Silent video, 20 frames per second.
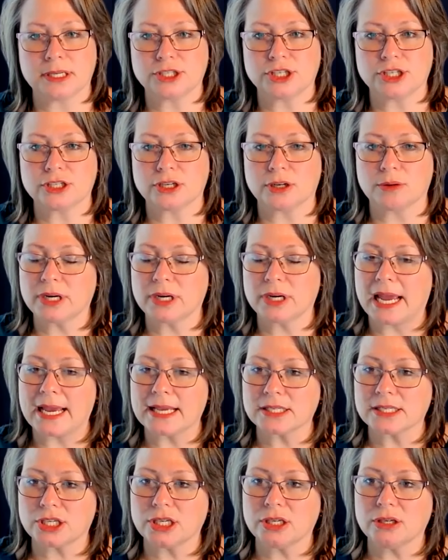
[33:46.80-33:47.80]
Ginger, I want to
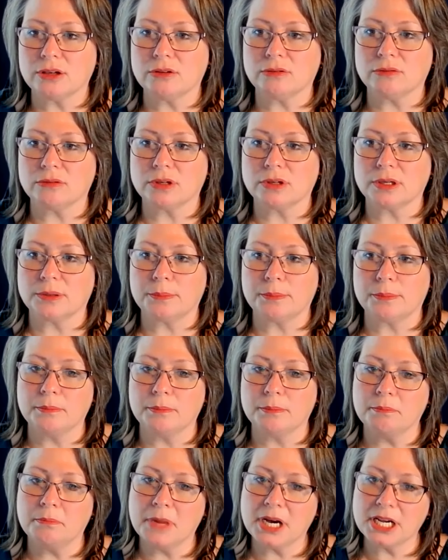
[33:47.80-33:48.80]
ask you,
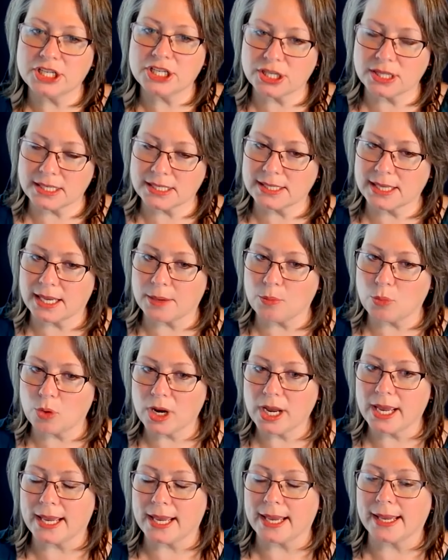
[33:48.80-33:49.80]
much in the same
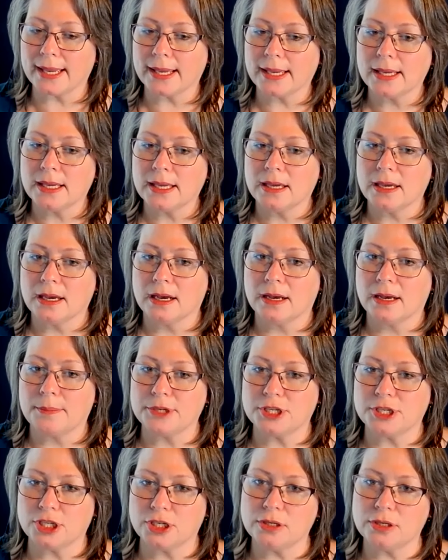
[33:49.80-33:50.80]
way,
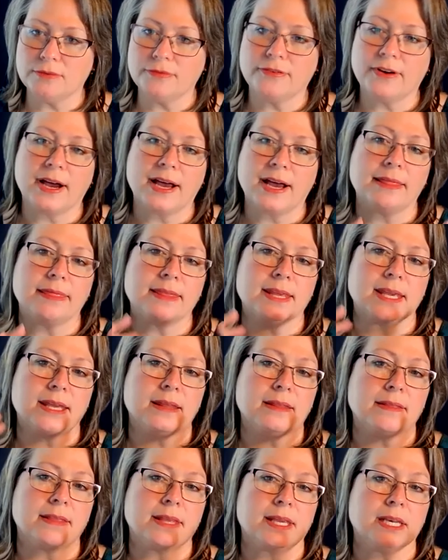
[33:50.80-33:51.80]
do you find
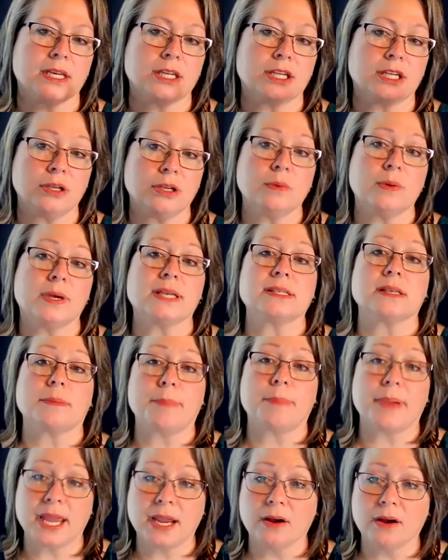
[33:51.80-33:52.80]
that you as
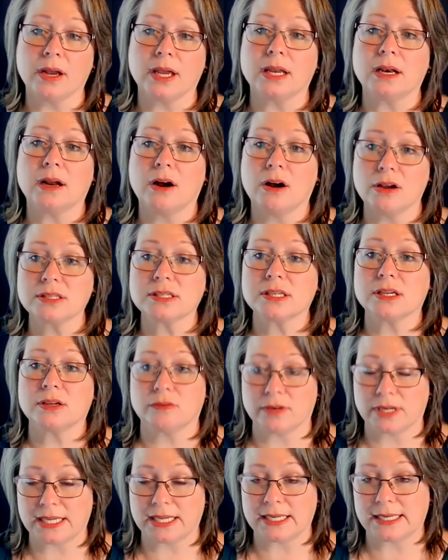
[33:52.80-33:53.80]
a parent
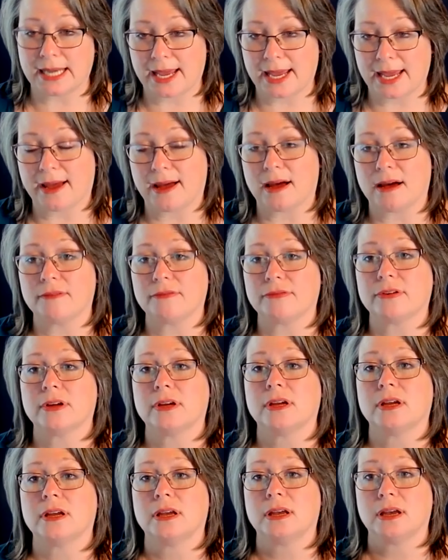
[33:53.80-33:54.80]
also need to have
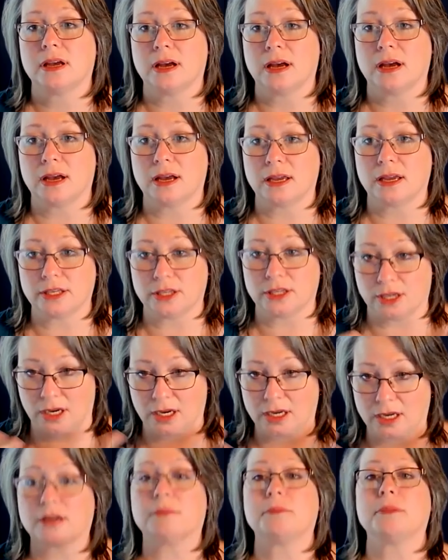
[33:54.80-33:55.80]

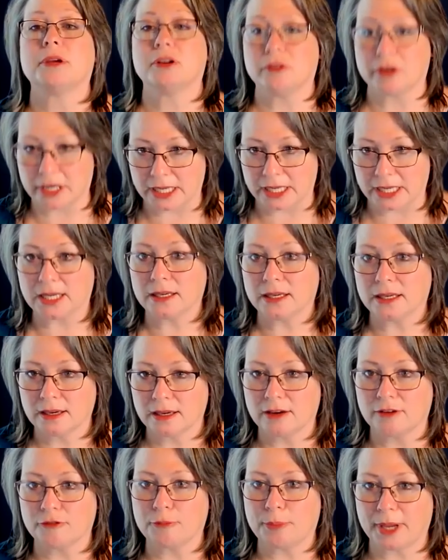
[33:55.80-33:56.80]
a community
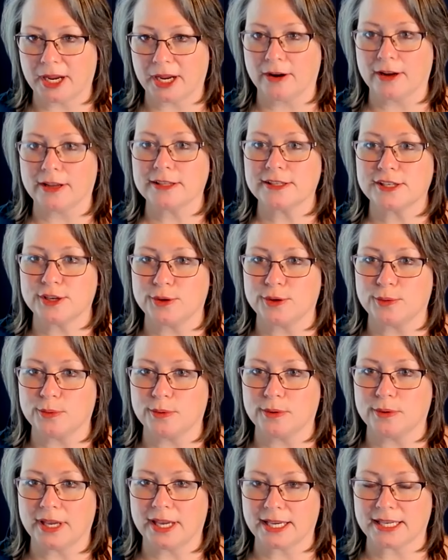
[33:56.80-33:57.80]
of parents
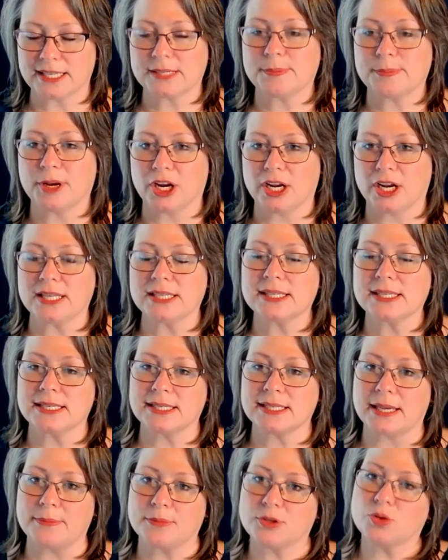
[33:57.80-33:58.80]
who experience the
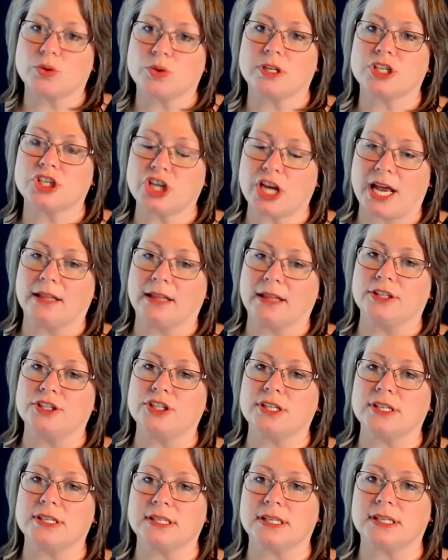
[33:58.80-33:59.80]
same sort of
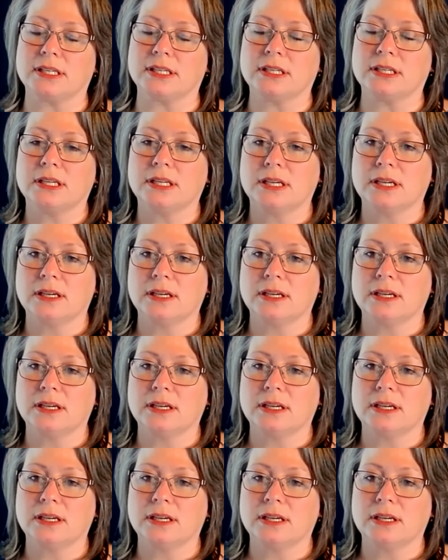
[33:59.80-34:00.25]
challenges and,